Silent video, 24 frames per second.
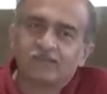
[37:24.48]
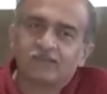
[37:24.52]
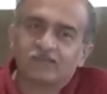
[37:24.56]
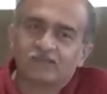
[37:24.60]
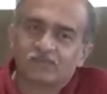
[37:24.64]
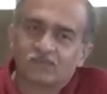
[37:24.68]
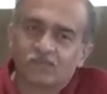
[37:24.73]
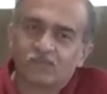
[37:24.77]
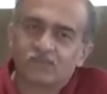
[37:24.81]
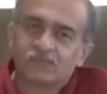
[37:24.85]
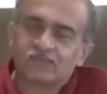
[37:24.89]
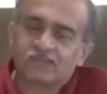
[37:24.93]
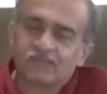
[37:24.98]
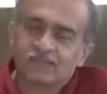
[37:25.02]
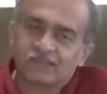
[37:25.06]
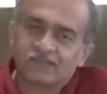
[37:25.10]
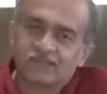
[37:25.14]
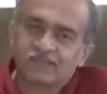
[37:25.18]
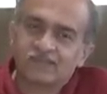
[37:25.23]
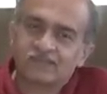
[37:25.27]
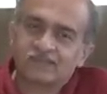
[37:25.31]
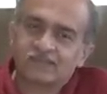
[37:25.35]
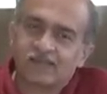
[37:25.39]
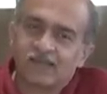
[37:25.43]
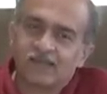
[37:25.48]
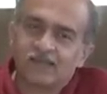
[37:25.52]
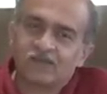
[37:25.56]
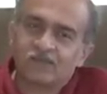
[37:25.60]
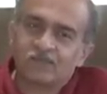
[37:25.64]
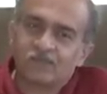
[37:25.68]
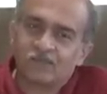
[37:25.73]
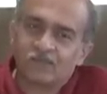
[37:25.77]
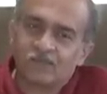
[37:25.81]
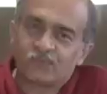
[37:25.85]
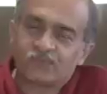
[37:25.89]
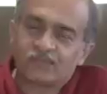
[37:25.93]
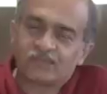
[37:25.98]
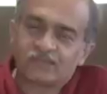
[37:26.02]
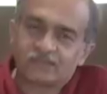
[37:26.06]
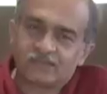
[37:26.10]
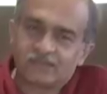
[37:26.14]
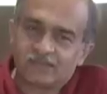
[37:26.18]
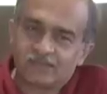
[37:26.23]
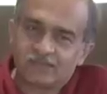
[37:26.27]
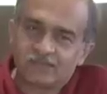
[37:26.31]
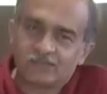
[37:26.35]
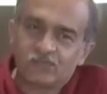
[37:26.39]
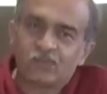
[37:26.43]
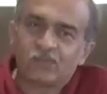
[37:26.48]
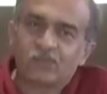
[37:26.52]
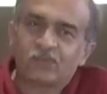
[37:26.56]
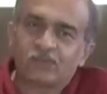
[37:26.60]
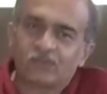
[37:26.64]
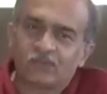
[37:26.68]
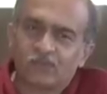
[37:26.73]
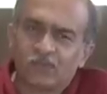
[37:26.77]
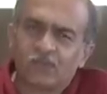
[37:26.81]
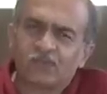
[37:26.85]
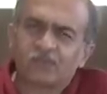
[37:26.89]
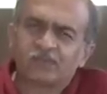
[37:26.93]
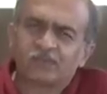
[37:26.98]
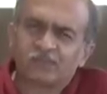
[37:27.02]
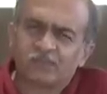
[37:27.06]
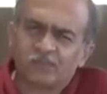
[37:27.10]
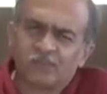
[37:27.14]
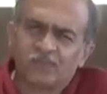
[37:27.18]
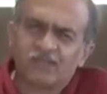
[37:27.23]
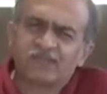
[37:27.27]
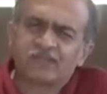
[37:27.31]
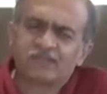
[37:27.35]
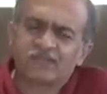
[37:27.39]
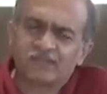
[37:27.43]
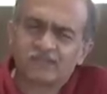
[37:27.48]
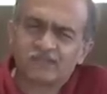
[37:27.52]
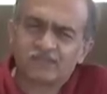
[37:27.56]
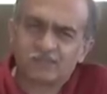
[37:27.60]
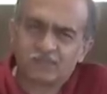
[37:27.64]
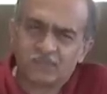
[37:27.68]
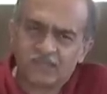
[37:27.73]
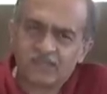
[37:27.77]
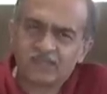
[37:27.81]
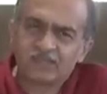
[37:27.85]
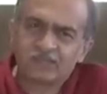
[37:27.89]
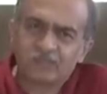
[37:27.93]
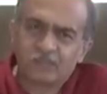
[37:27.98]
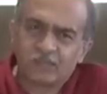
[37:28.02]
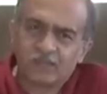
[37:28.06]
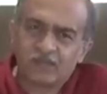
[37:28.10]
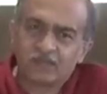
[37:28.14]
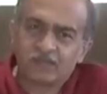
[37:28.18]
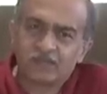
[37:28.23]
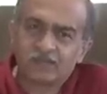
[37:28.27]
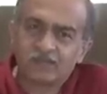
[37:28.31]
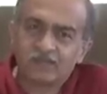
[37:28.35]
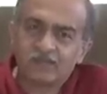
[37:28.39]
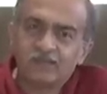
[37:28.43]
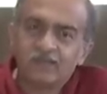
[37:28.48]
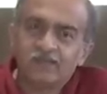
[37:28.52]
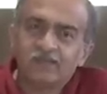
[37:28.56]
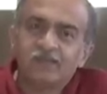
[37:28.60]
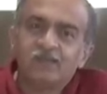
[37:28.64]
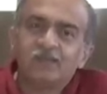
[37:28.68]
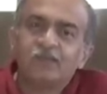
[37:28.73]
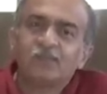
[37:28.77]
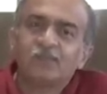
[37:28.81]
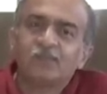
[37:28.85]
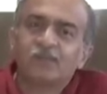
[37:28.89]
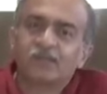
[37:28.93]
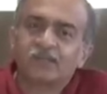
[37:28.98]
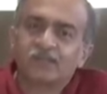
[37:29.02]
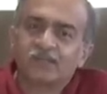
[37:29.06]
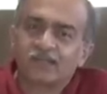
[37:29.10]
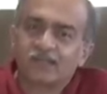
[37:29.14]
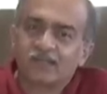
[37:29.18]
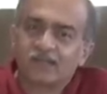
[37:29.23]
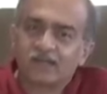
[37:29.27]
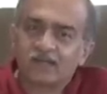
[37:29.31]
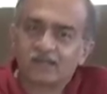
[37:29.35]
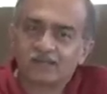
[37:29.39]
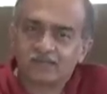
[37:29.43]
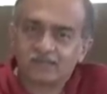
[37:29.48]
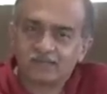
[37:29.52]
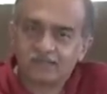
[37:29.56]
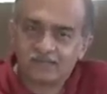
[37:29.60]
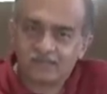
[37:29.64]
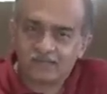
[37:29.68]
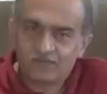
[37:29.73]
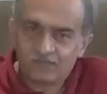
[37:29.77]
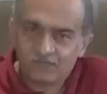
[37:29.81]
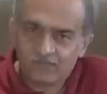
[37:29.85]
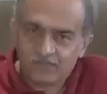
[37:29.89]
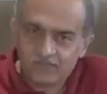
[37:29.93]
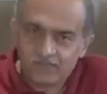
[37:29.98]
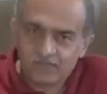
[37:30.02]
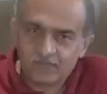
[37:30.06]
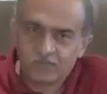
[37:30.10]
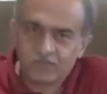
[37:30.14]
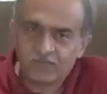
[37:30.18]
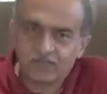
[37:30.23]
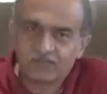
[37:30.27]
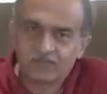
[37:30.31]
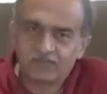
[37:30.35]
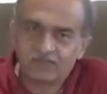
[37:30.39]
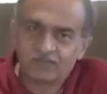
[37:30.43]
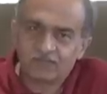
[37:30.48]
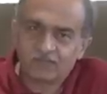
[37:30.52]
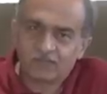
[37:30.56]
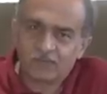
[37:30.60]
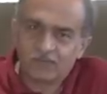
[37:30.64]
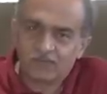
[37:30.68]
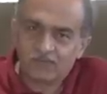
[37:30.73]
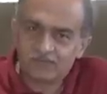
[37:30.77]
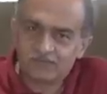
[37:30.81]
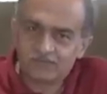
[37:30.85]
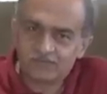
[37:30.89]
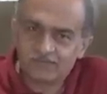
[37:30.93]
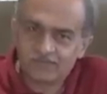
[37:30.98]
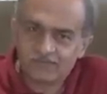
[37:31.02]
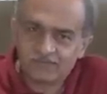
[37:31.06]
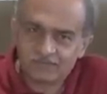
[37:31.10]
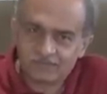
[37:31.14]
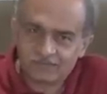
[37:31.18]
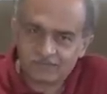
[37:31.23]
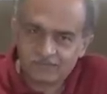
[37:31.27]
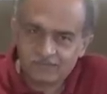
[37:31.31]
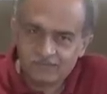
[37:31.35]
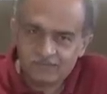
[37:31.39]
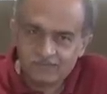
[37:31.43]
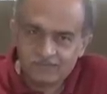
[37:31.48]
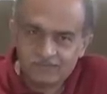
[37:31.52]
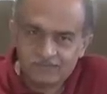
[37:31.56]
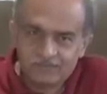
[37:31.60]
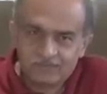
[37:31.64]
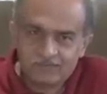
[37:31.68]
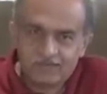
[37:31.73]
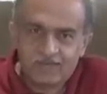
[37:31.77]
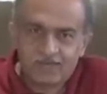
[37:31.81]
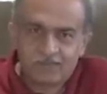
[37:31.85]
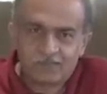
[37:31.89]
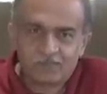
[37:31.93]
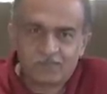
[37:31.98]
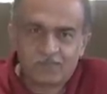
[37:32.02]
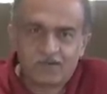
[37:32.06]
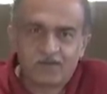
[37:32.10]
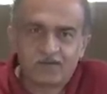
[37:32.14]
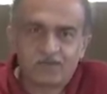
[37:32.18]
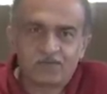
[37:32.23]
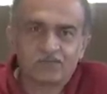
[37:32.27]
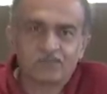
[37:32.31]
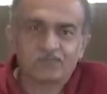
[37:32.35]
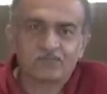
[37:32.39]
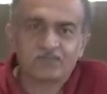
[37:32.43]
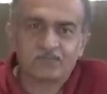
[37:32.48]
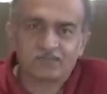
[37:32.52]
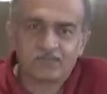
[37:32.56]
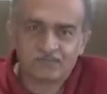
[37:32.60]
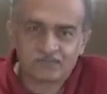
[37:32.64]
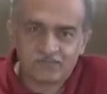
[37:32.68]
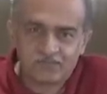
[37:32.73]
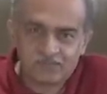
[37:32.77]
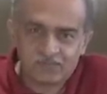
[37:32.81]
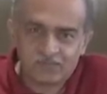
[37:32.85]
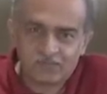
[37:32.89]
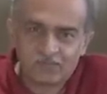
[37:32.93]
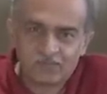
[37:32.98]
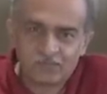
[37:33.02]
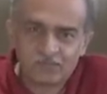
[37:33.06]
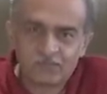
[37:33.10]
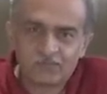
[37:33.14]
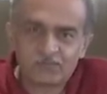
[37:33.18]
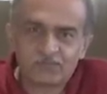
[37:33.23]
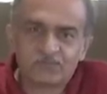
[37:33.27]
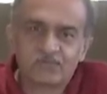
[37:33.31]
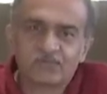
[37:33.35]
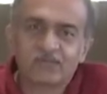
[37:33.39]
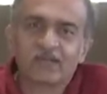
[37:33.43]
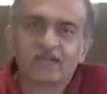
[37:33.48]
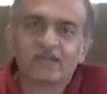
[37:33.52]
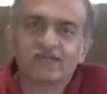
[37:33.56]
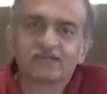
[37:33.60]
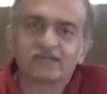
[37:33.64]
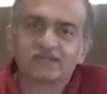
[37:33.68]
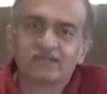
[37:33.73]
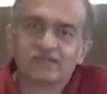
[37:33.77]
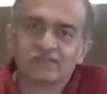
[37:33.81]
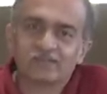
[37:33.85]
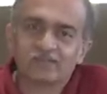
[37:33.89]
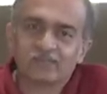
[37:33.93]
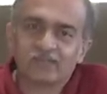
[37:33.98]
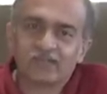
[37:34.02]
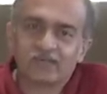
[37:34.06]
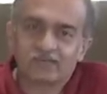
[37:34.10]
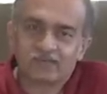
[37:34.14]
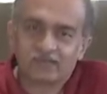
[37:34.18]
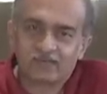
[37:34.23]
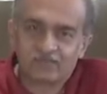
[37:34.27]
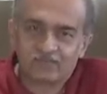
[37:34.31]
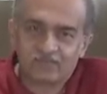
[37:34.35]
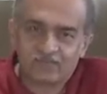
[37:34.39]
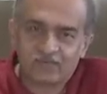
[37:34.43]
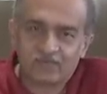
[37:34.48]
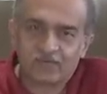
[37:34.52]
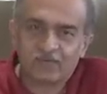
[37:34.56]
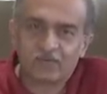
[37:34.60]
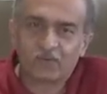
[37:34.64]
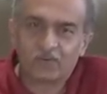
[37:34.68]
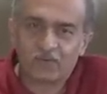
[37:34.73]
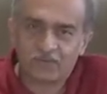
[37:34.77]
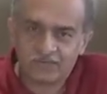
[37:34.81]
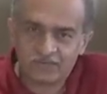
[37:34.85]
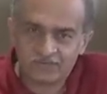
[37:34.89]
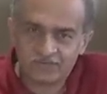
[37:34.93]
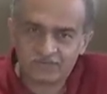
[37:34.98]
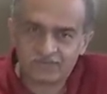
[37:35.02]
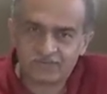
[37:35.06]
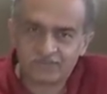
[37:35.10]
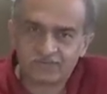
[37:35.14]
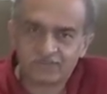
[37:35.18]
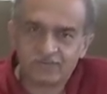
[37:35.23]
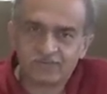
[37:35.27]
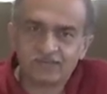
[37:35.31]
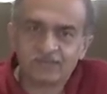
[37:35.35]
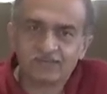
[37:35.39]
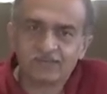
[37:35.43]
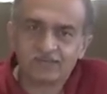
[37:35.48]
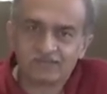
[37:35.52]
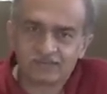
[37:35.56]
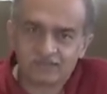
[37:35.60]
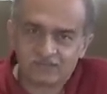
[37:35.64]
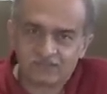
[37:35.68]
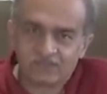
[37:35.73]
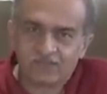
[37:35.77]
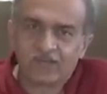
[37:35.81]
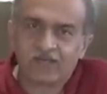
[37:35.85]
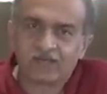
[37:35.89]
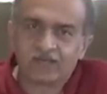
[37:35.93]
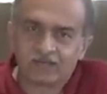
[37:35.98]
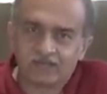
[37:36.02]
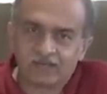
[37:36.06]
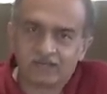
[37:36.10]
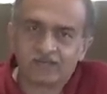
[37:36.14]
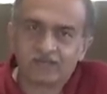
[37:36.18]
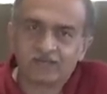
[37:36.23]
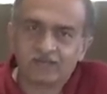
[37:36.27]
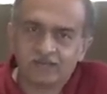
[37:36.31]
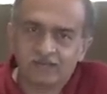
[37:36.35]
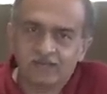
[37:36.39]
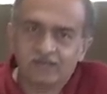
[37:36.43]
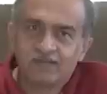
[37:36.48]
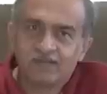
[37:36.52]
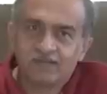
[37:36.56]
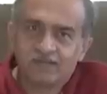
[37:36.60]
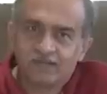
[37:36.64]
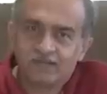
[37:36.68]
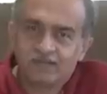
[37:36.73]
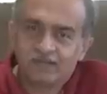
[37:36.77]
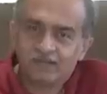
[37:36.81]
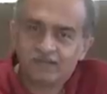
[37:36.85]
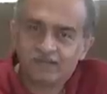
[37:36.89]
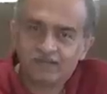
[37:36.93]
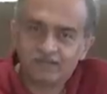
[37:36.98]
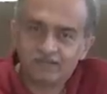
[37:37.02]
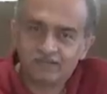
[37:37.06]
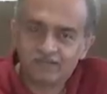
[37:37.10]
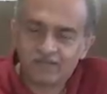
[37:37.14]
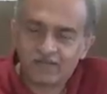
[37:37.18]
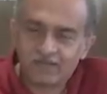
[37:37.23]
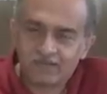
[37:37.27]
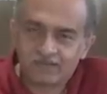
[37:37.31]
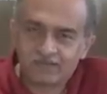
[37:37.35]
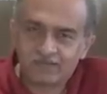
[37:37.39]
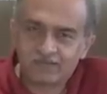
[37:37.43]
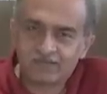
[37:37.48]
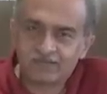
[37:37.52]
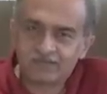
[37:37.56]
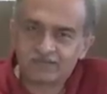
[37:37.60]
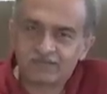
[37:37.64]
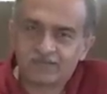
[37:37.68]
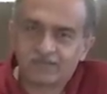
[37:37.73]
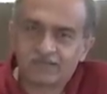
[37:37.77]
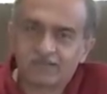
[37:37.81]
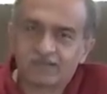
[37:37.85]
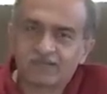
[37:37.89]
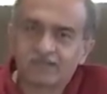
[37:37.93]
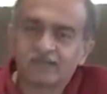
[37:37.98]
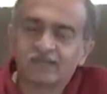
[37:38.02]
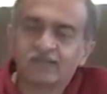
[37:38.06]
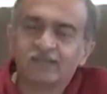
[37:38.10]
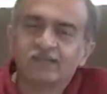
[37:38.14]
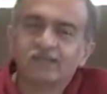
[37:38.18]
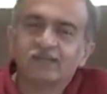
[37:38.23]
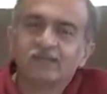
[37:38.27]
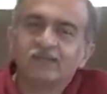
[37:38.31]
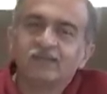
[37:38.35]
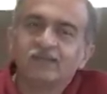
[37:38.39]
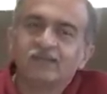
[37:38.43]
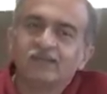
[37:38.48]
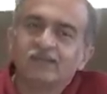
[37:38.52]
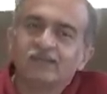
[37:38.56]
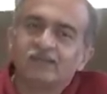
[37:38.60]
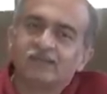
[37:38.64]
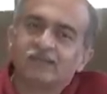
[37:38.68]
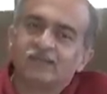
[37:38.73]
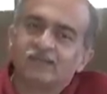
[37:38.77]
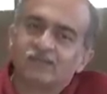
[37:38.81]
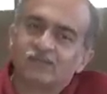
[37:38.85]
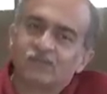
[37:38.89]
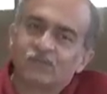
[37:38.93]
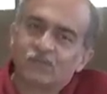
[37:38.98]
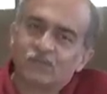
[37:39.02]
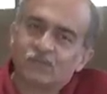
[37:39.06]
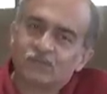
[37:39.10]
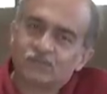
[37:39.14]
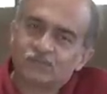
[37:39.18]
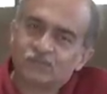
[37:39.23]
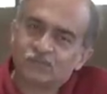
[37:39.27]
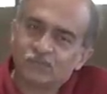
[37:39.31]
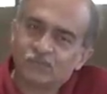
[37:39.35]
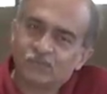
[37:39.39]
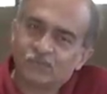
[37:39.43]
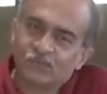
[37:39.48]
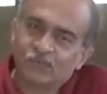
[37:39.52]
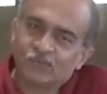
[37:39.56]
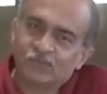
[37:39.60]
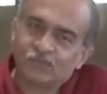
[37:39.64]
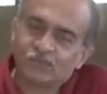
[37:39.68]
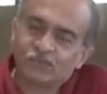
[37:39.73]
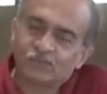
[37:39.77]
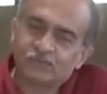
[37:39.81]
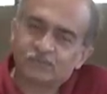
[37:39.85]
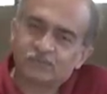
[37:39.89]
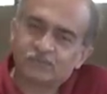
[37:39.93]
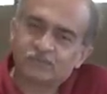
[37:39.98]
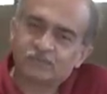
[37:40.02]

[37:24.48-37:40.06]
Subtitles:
of course, in these kind of projects there is not much displacement, but there are other environmental costs, that part of the river almost dries up, that river ecology is affected in that region. There is also